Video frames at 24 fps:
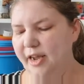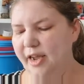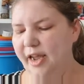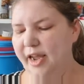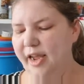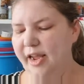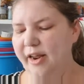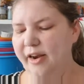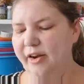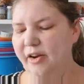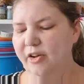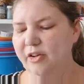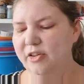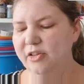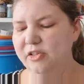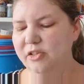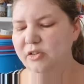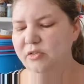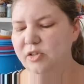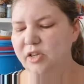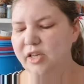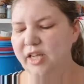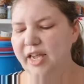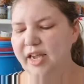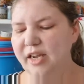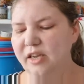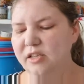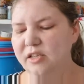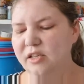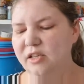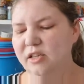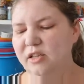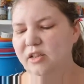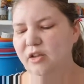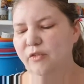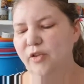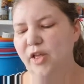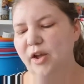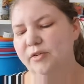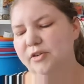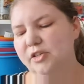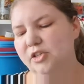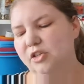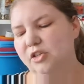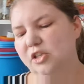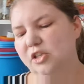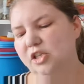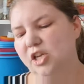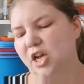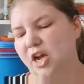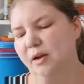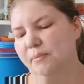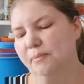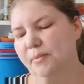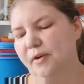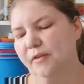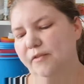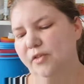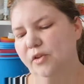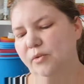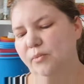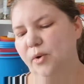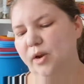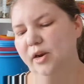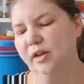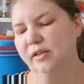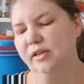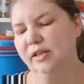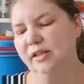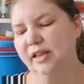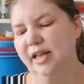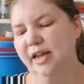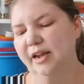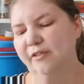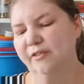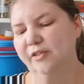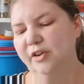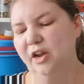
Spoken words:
And also the flowers top of the one on the left